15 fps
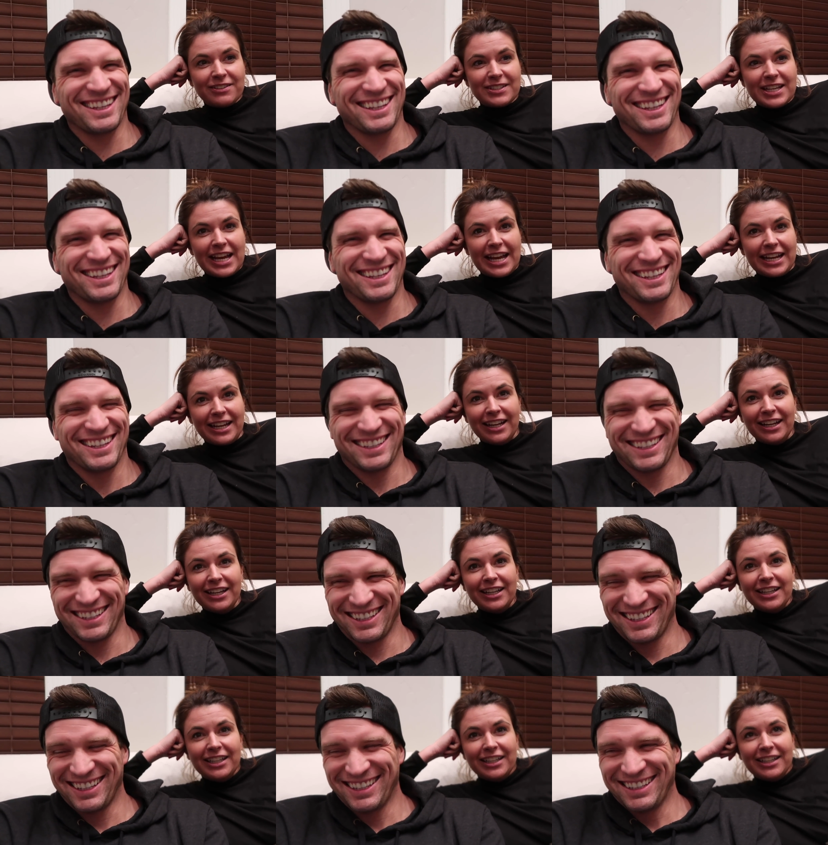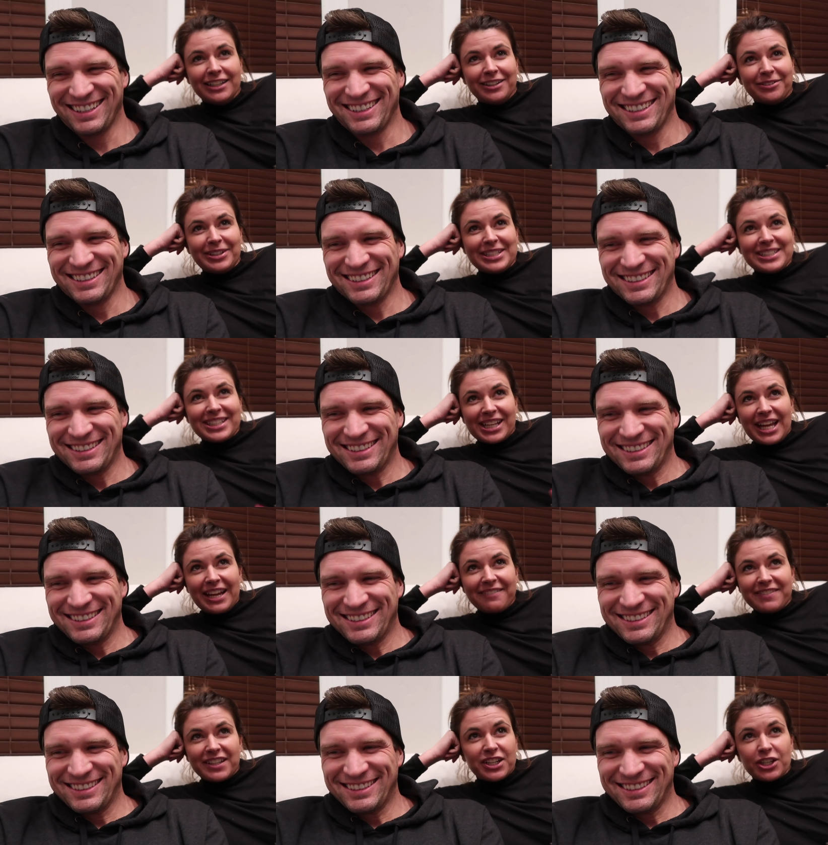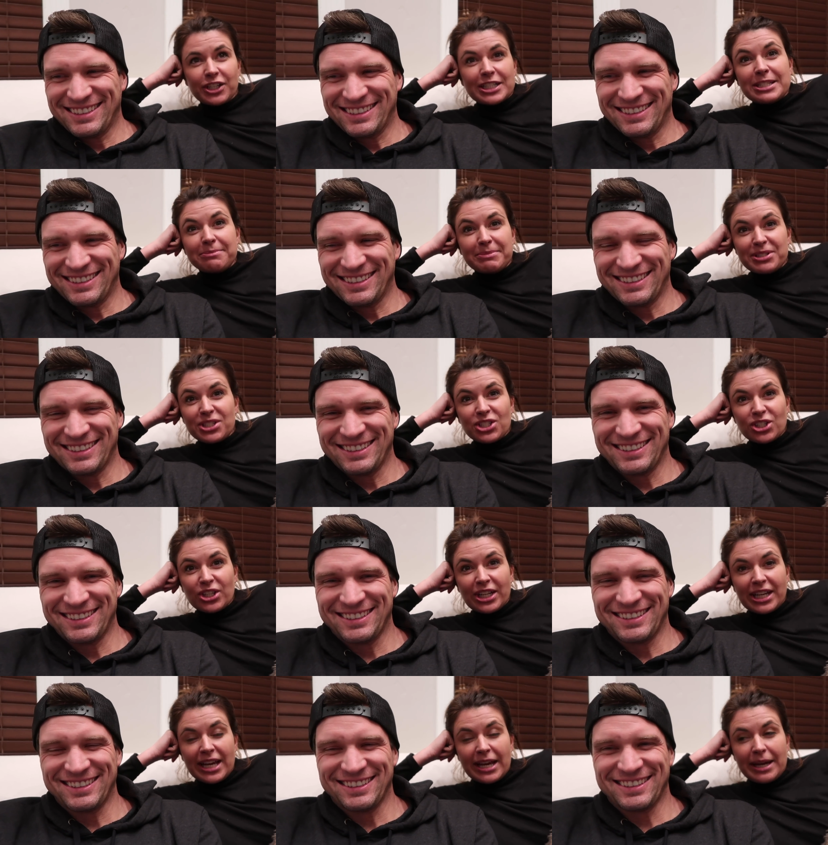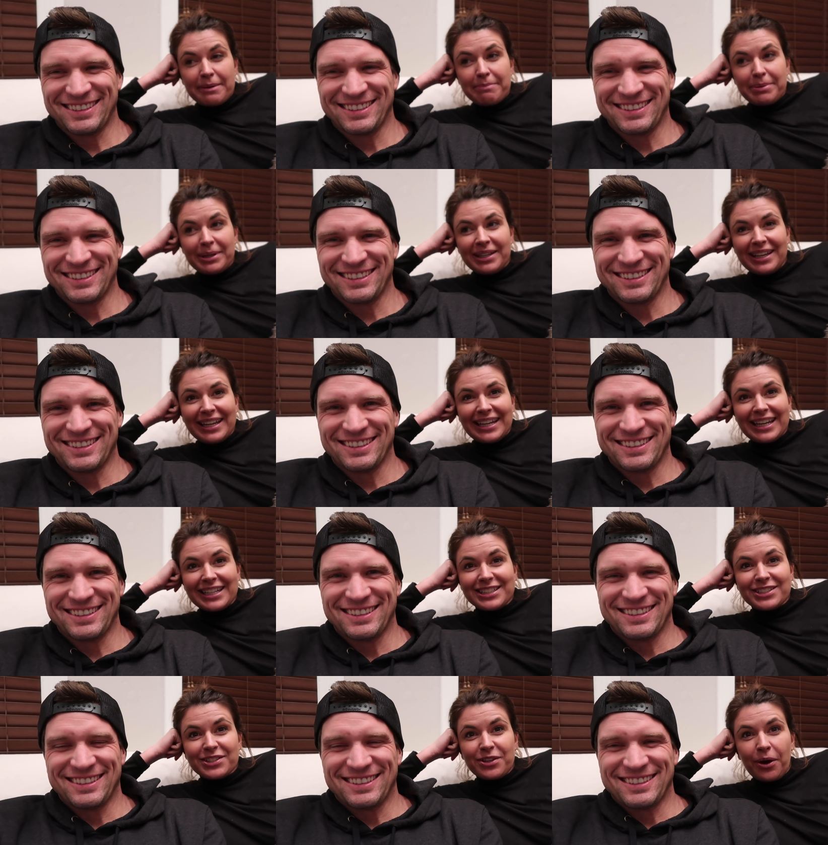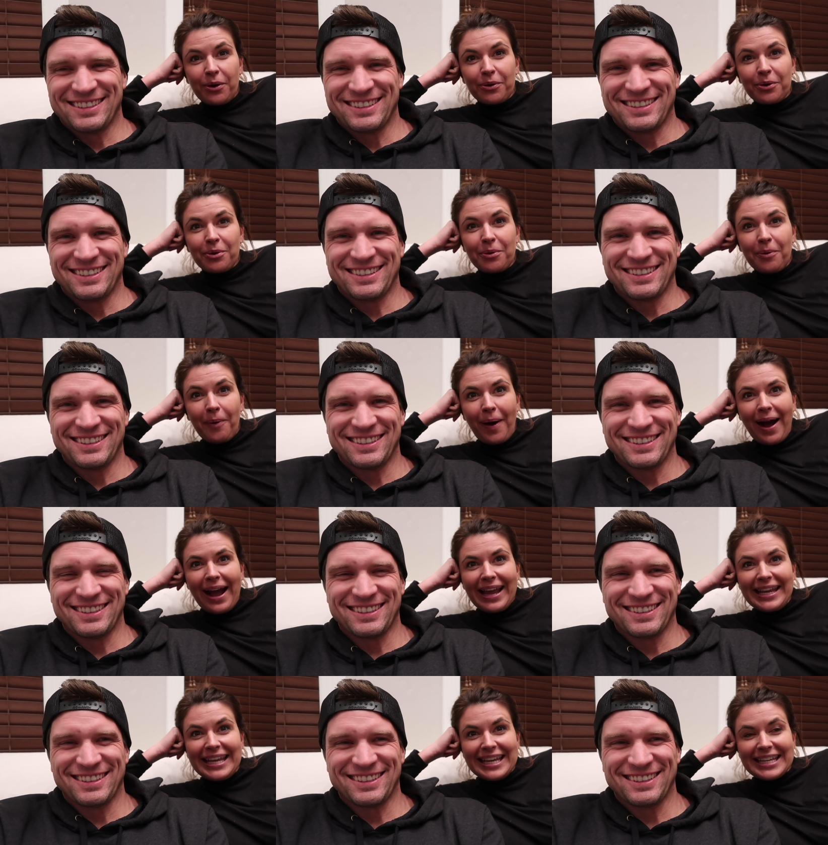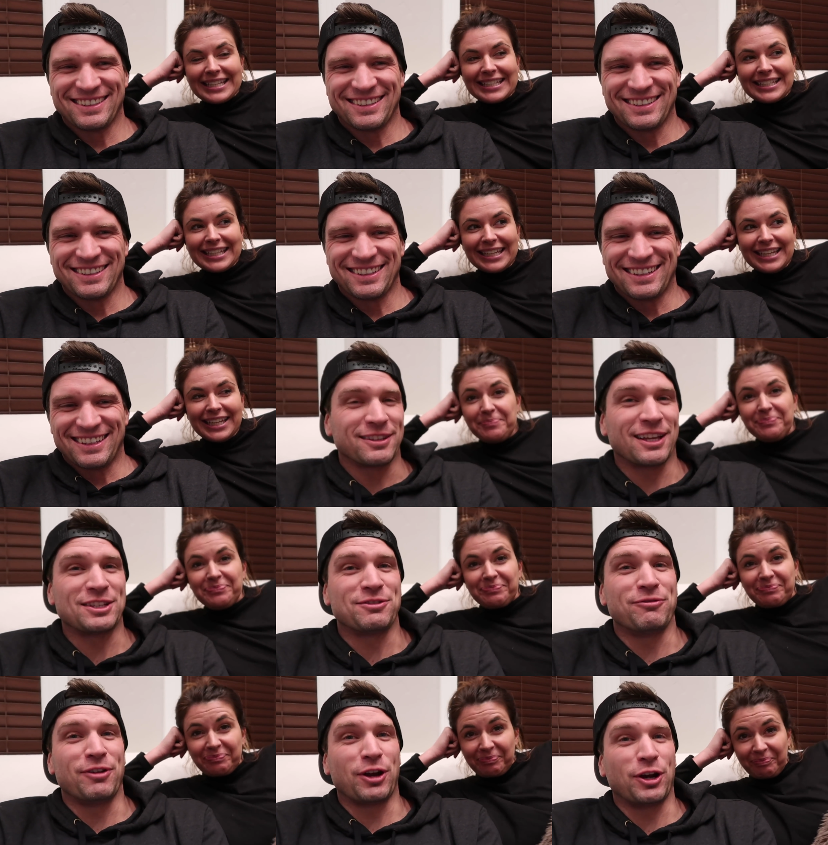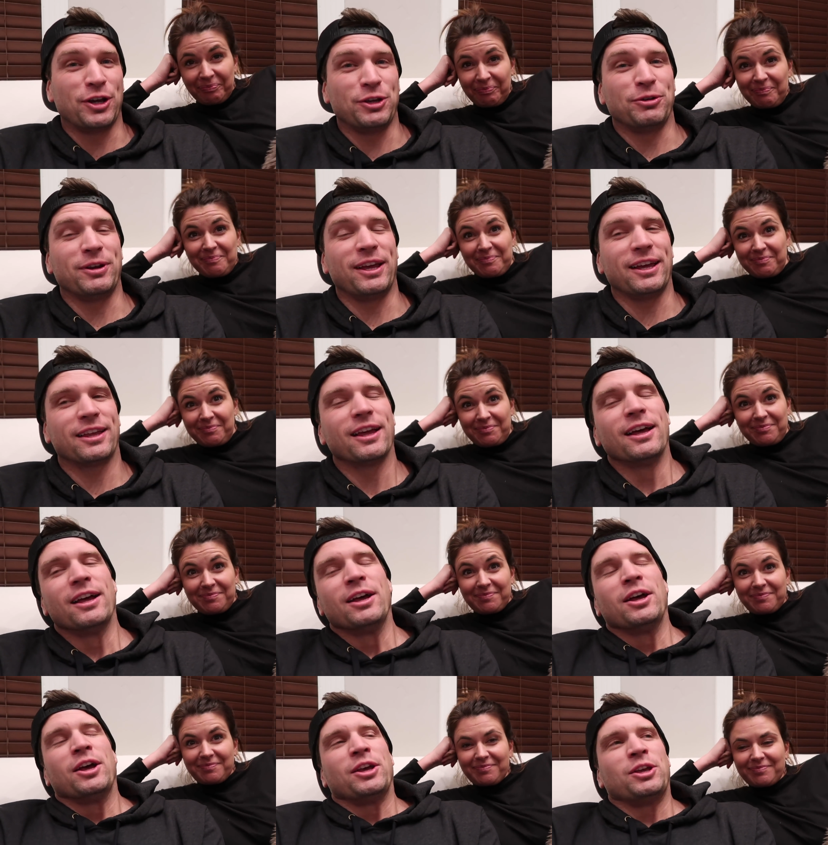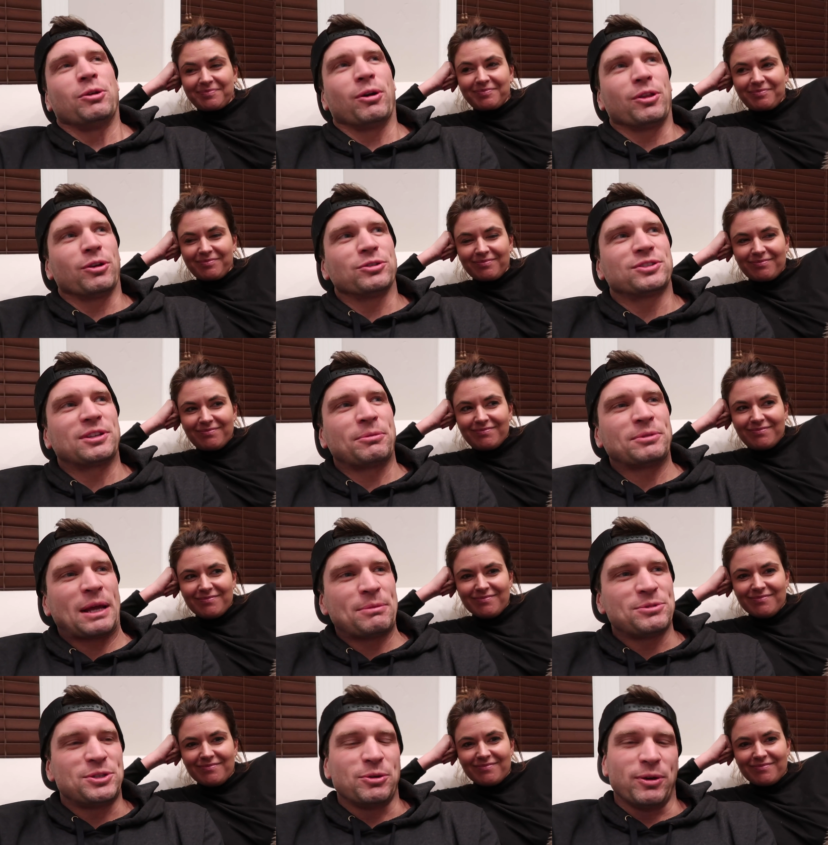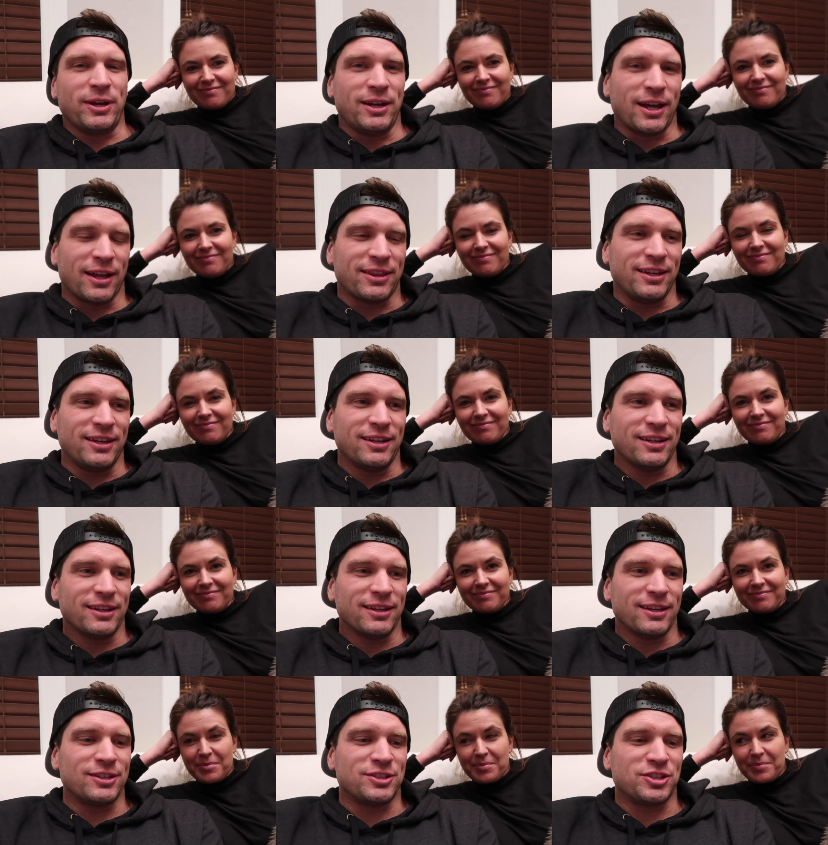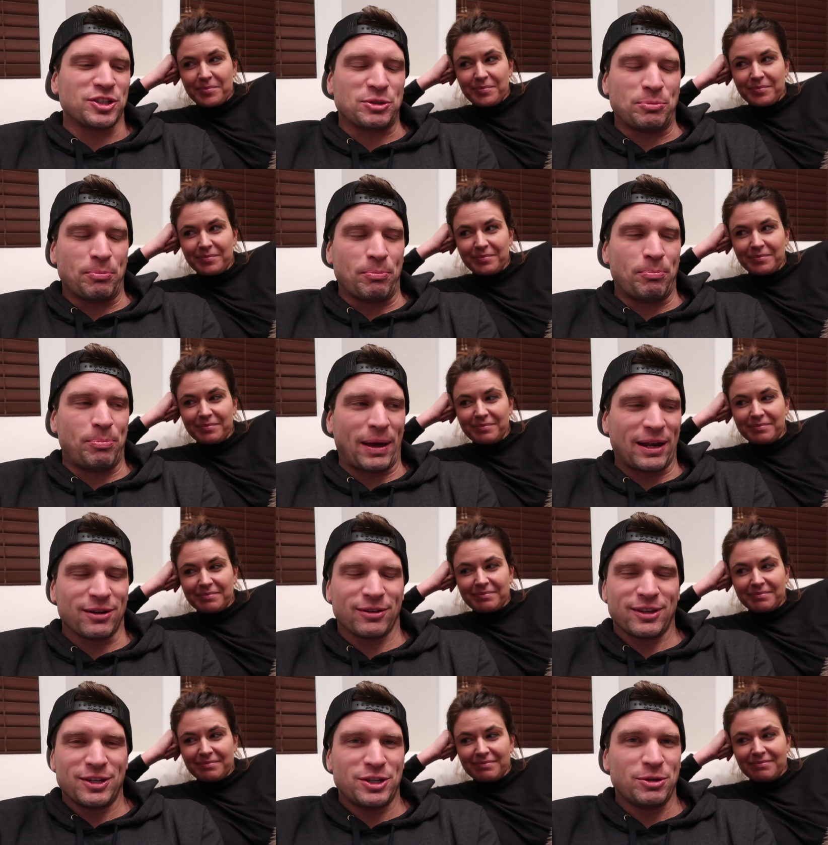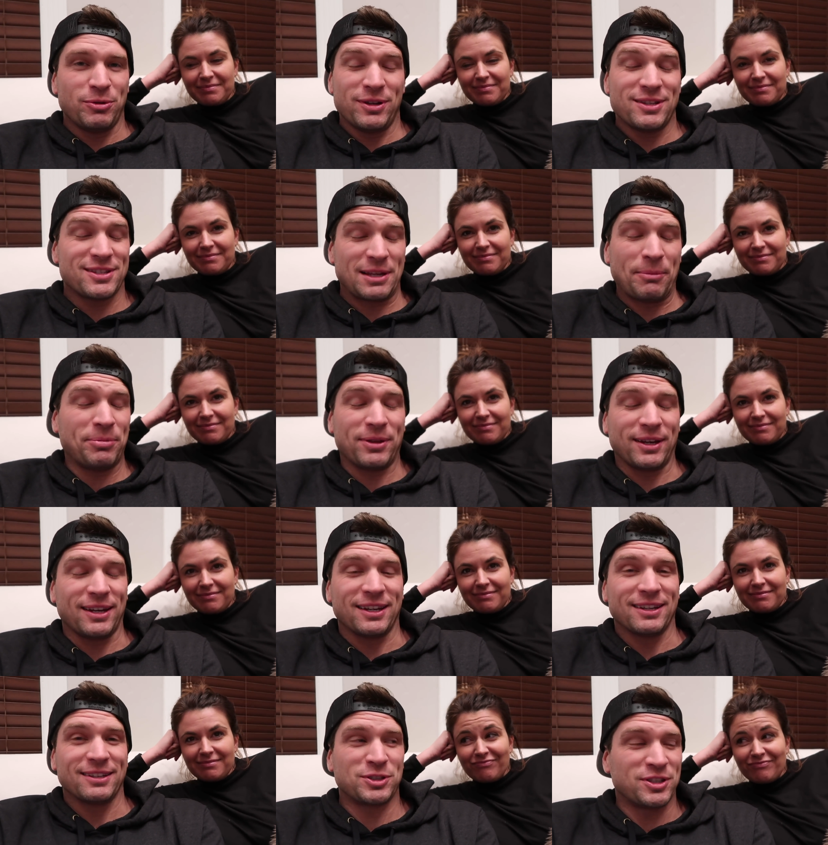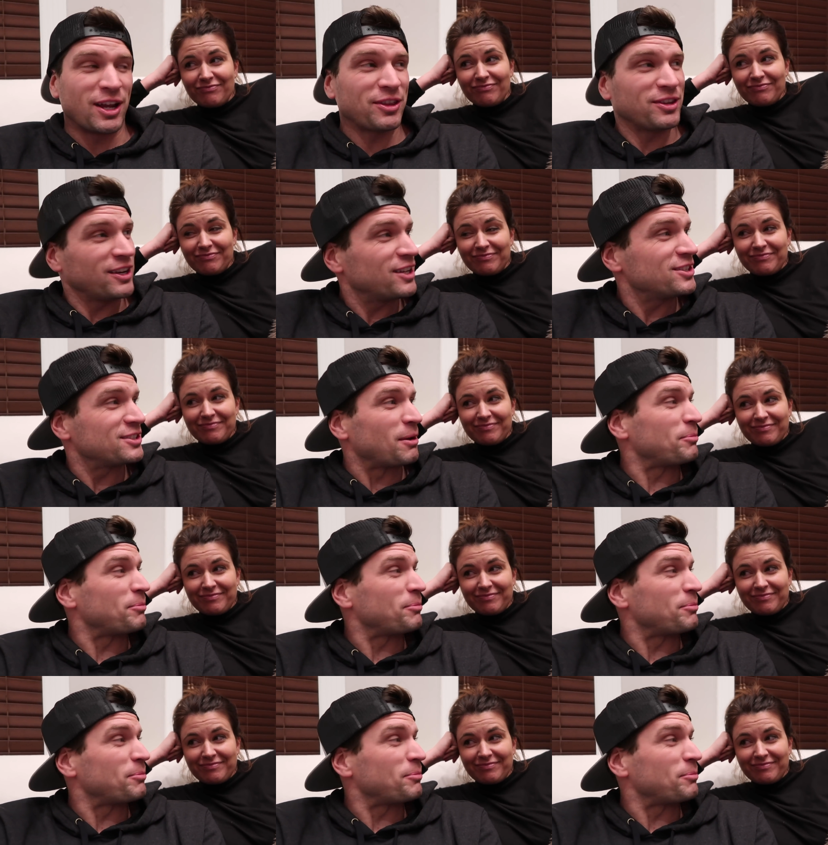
Speaker 1: outside. We still have the Christmas tree up, and it's so quiet.
Speaker 2: That's very unique. You know, though, sometimes doing nothing is just better than doing something, which nothing is